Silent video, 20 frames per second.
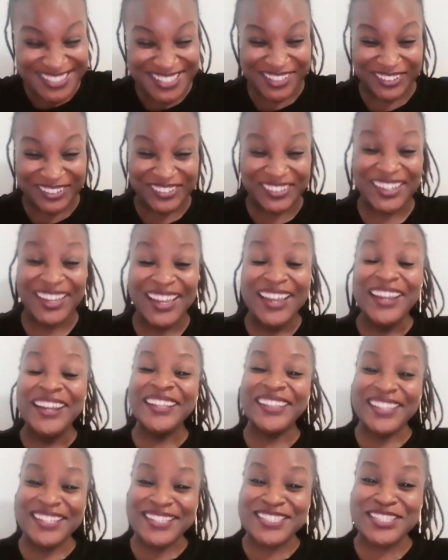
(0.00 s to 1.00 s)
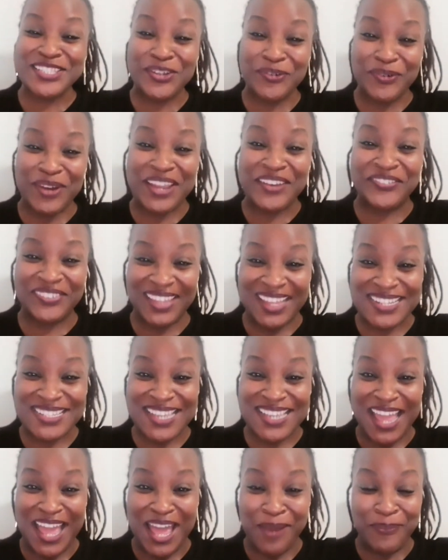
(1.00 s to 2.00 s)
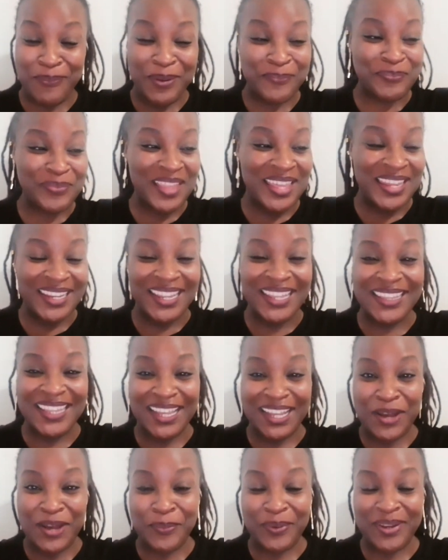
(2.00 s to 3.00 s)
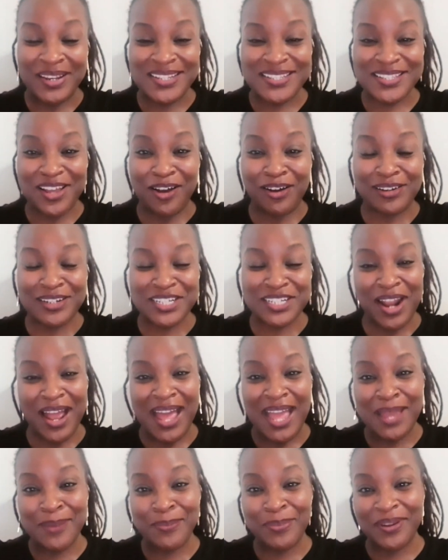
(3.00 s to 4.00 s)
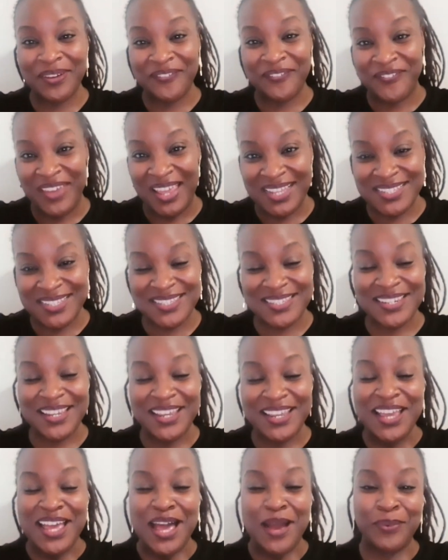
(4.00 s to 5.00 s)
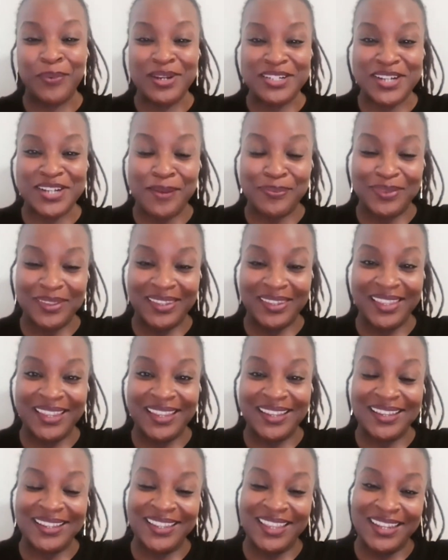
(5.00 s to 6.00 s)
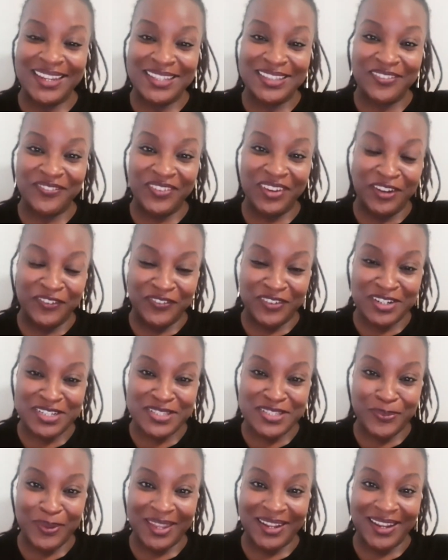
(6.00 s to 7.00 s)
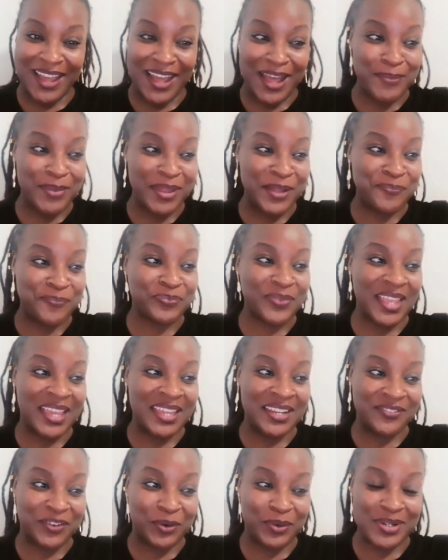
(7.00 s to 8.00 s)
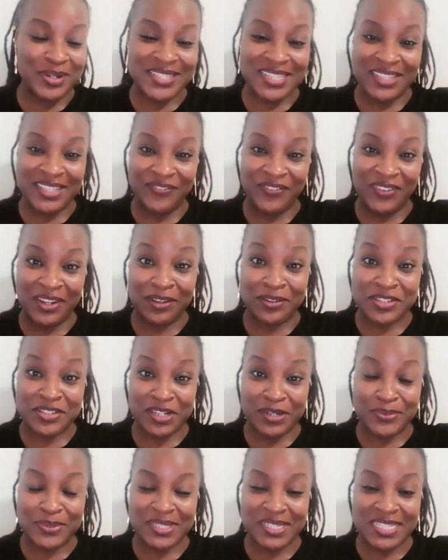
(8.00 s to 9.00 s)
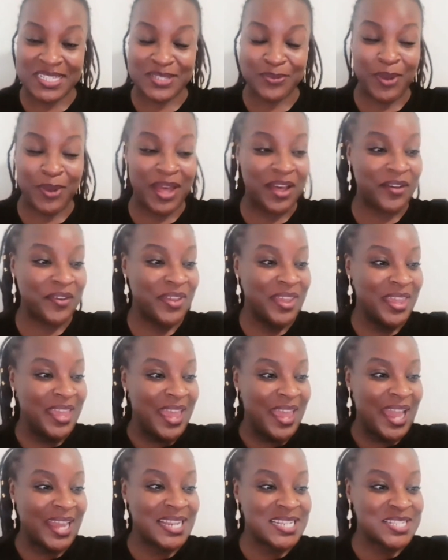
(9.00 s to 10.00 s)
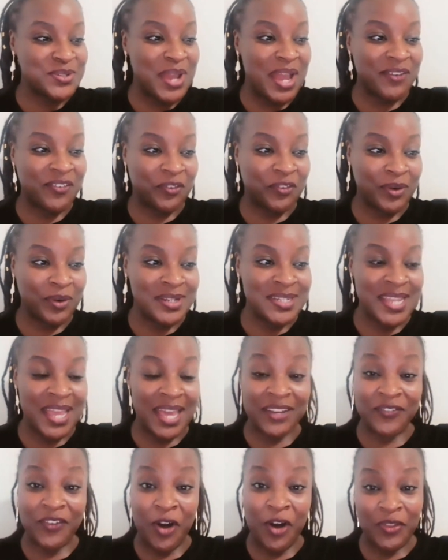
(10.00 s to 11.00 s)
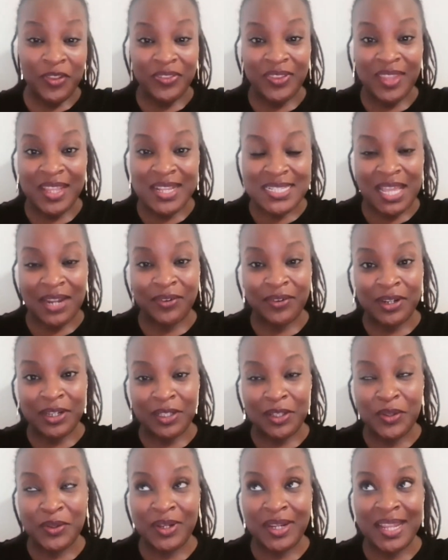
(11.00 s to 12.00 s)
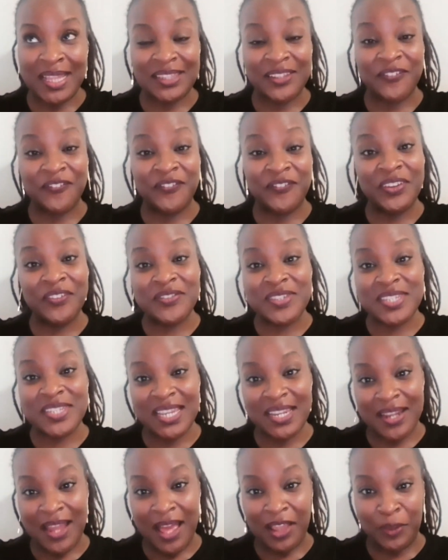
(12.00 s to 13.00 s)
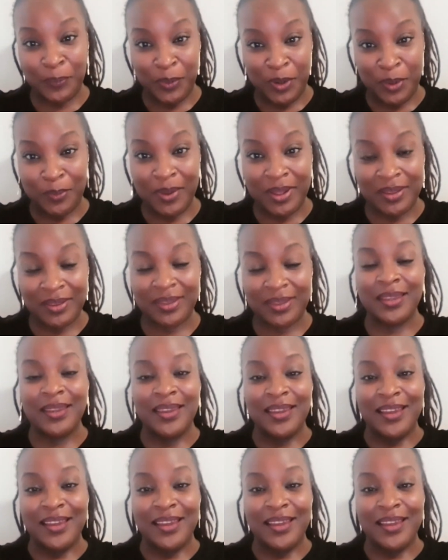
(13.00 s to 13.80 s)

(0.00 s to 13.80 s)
So this is the way for that to happen. And again, that company is called Tribe Vest. I'm going to drop the link again in the very first pinned comment and of course in the video description as well. And I do have a rundown of all the things that are included at the $15 per month